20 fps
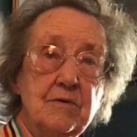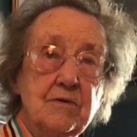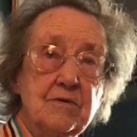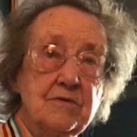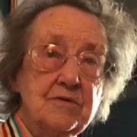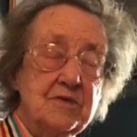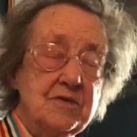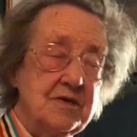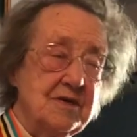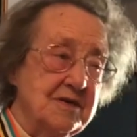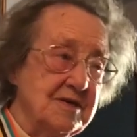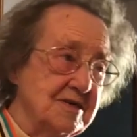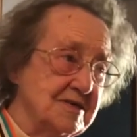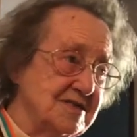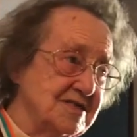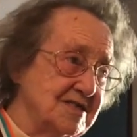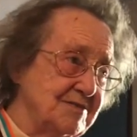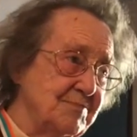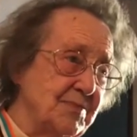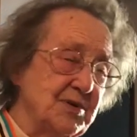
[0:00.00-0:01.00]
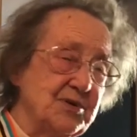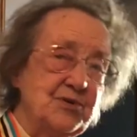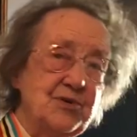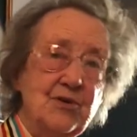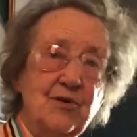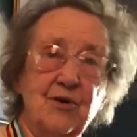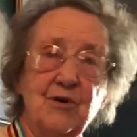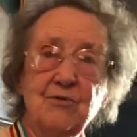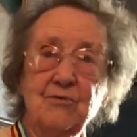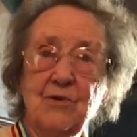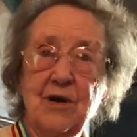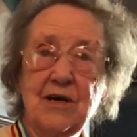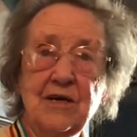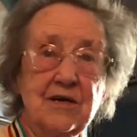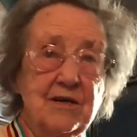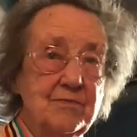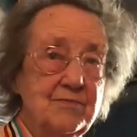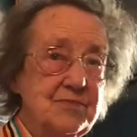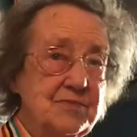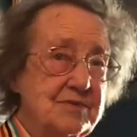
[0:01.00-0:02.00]
Yes, but now I
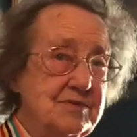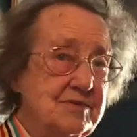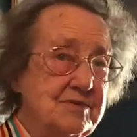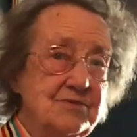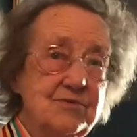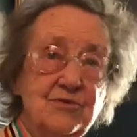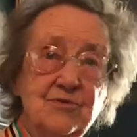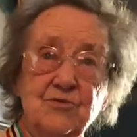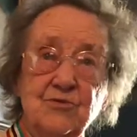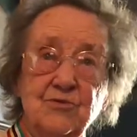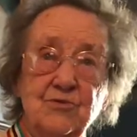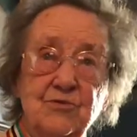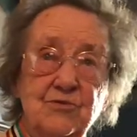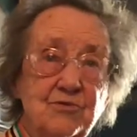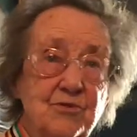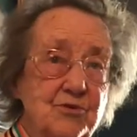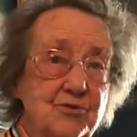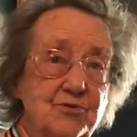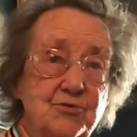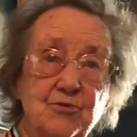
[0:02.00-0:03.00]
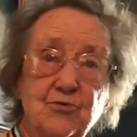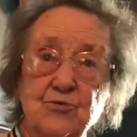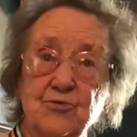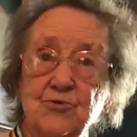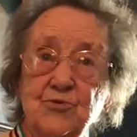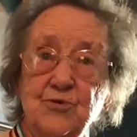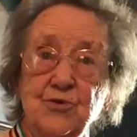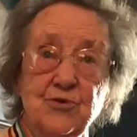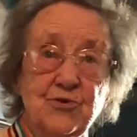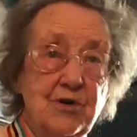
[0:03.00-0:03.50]
am not good, so